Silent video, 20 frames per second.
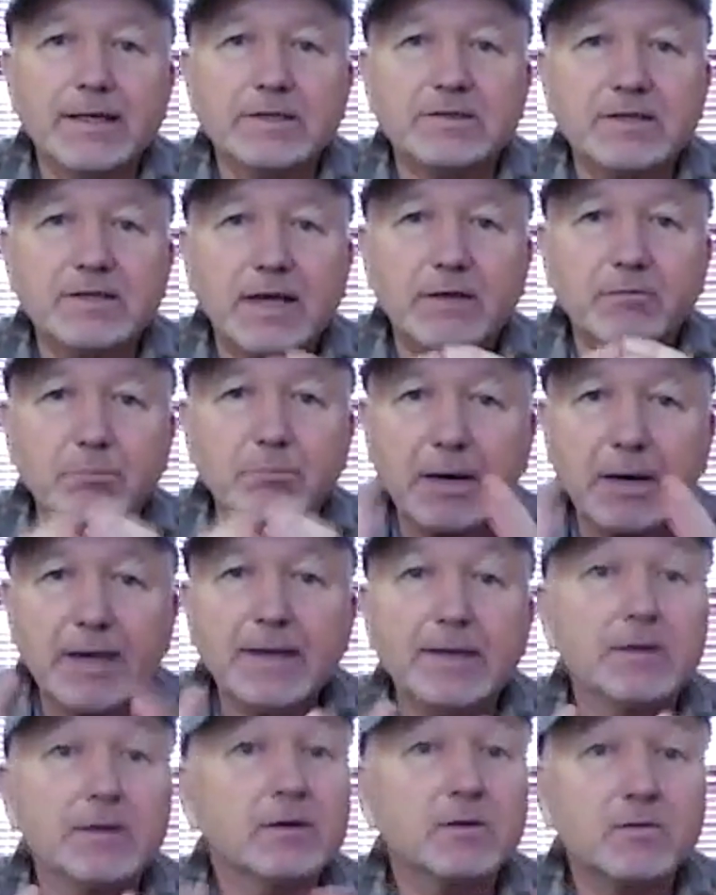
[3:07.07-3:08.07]
is they've
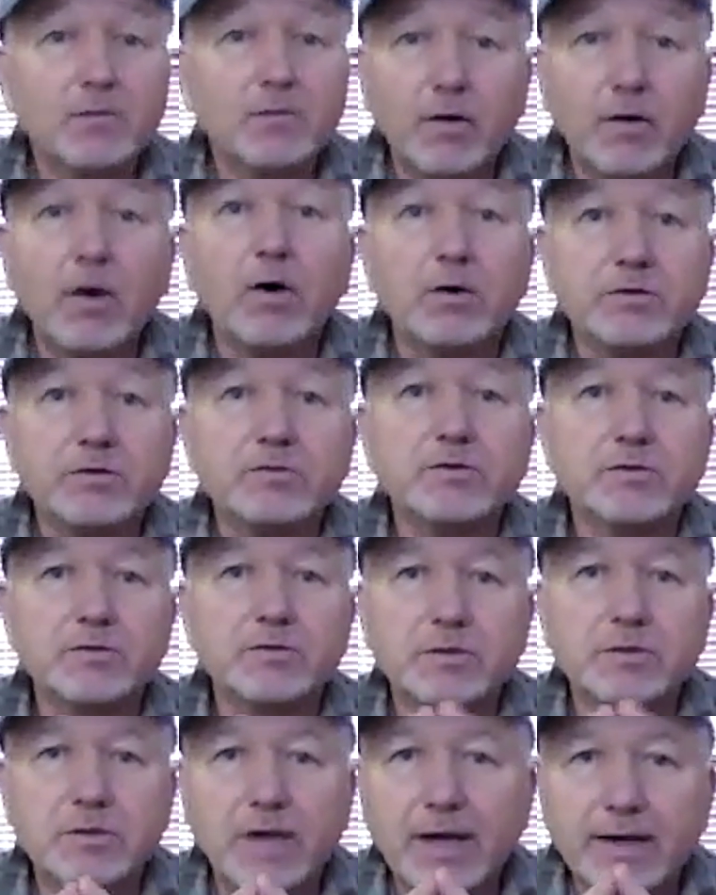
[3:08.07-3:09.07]
made it as fast
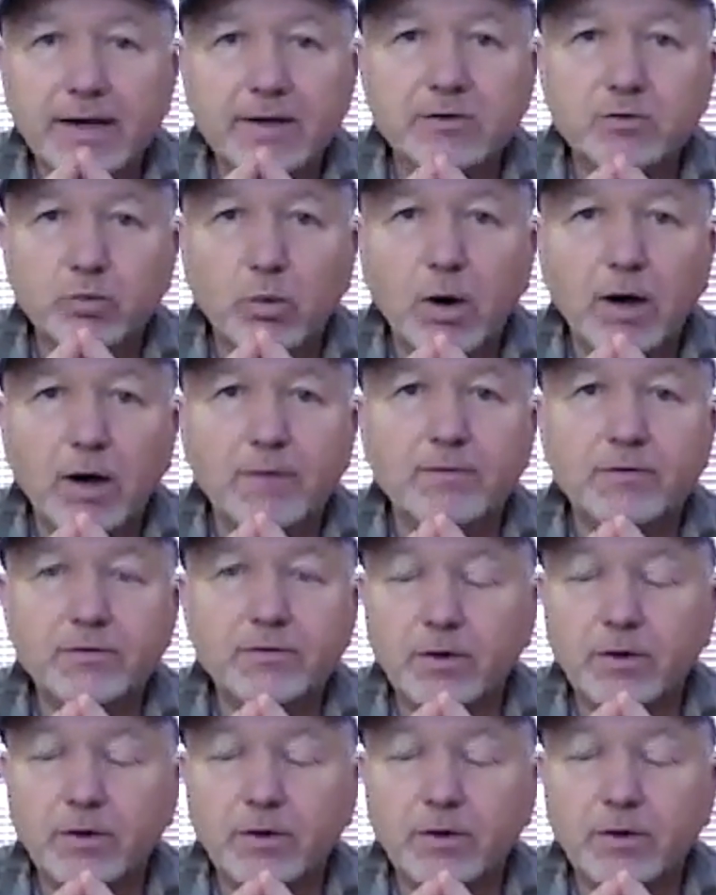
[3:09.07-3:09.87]
as the Deus 1.